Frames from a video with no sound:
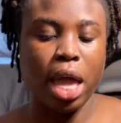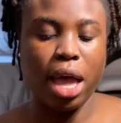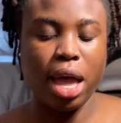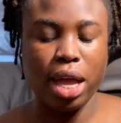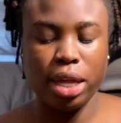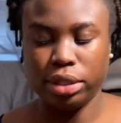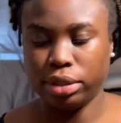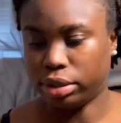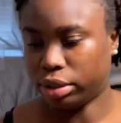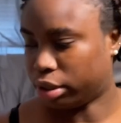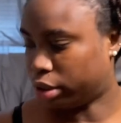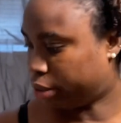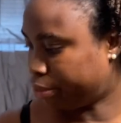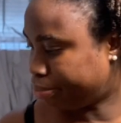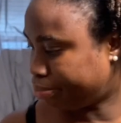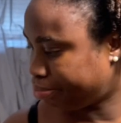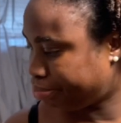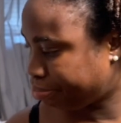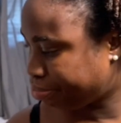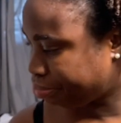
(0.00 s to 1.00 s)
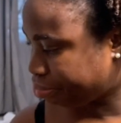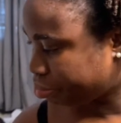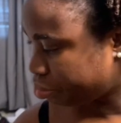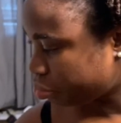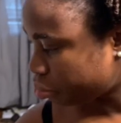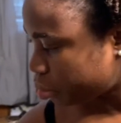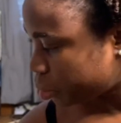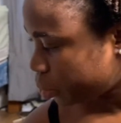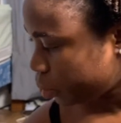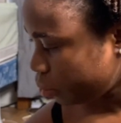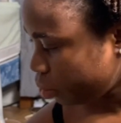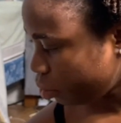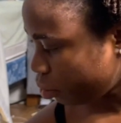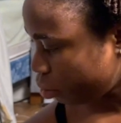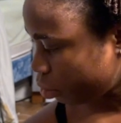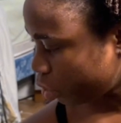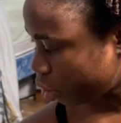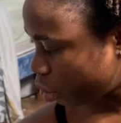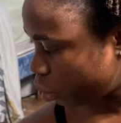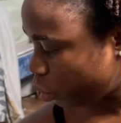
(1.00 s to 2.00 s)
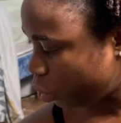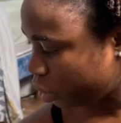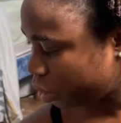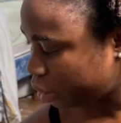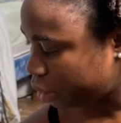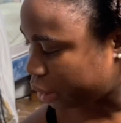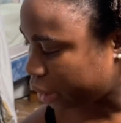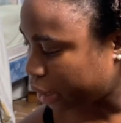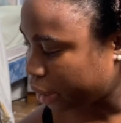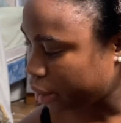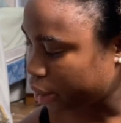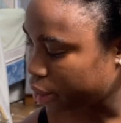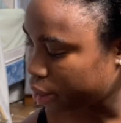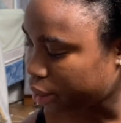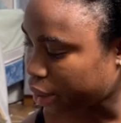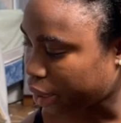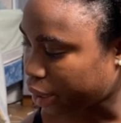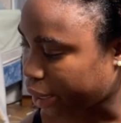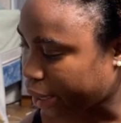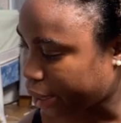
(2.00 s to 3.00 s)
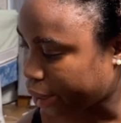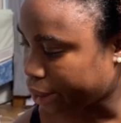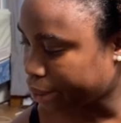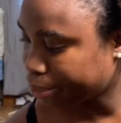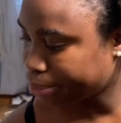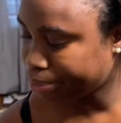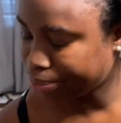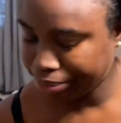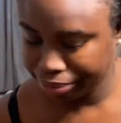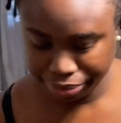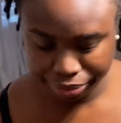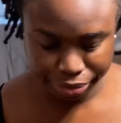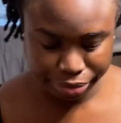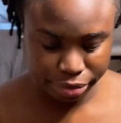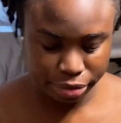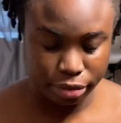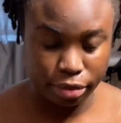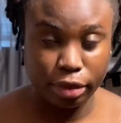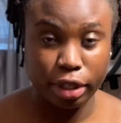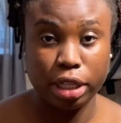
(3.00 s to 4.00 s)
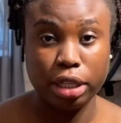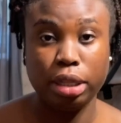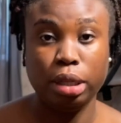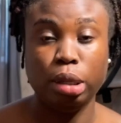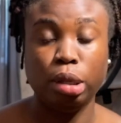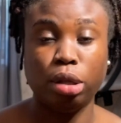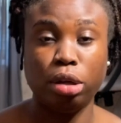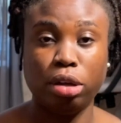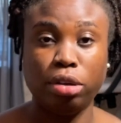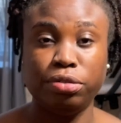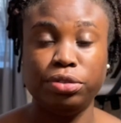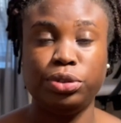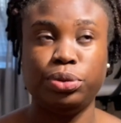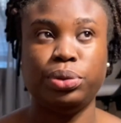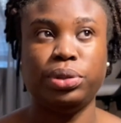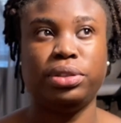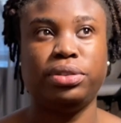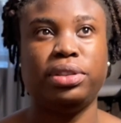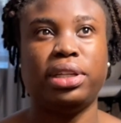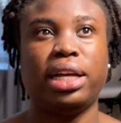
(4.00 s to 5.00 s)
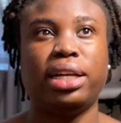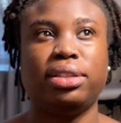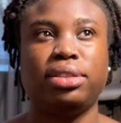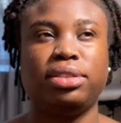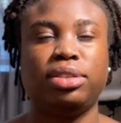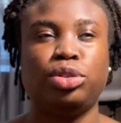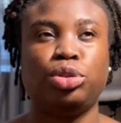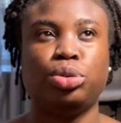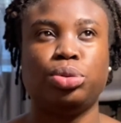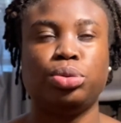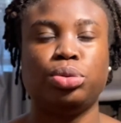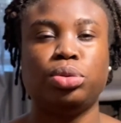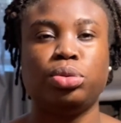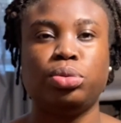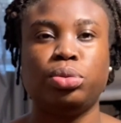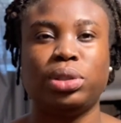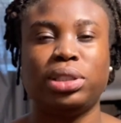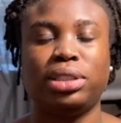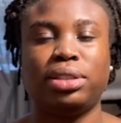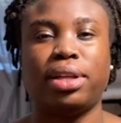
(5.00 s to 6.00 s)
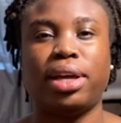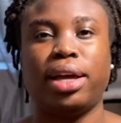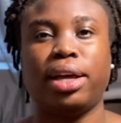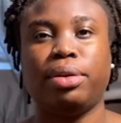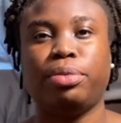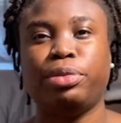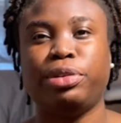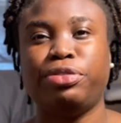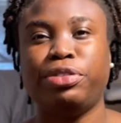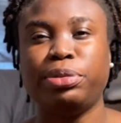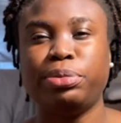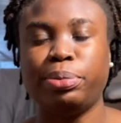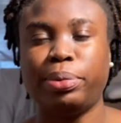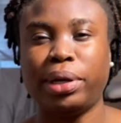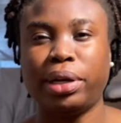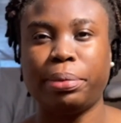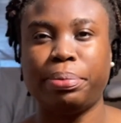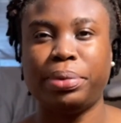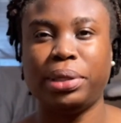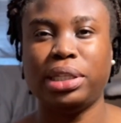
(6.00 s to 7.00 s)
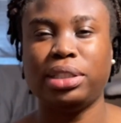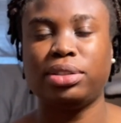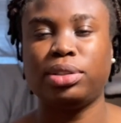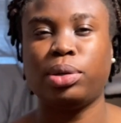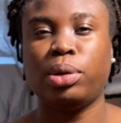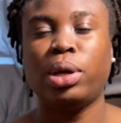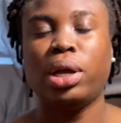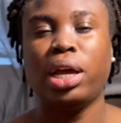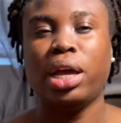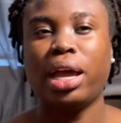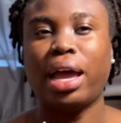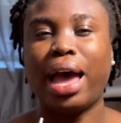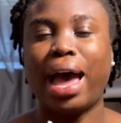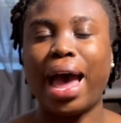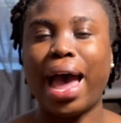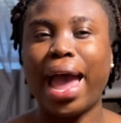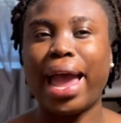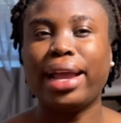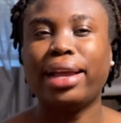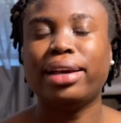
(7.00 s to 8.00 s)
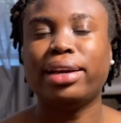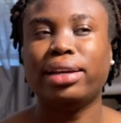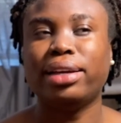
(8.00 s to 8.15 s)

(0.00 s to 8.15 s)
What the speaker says: And one thing that I loved with that tool was that with Facebook Marketplace, so I